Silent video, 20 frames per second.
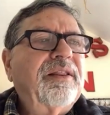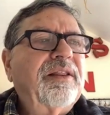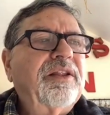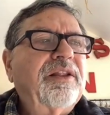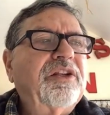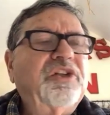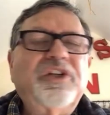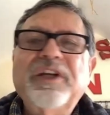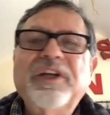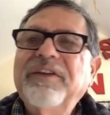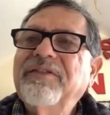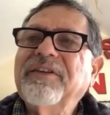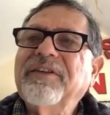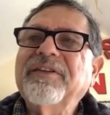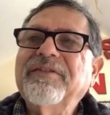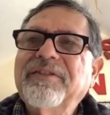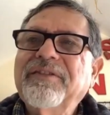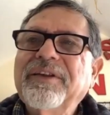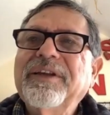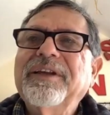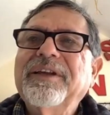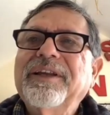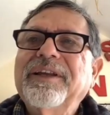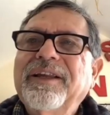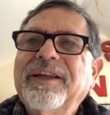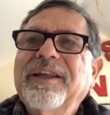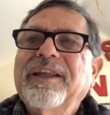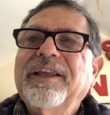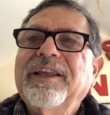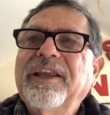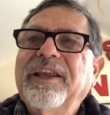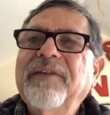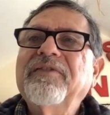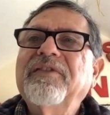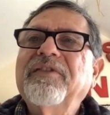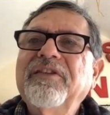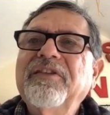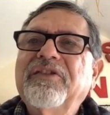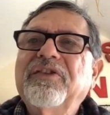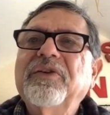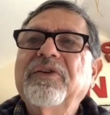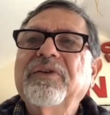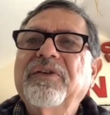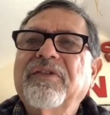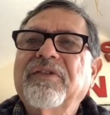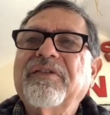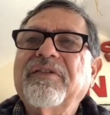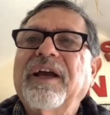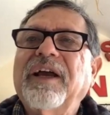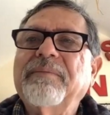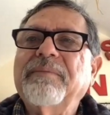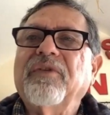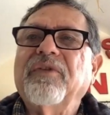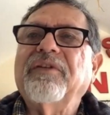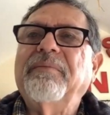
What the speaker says: Jesus gives these two disciples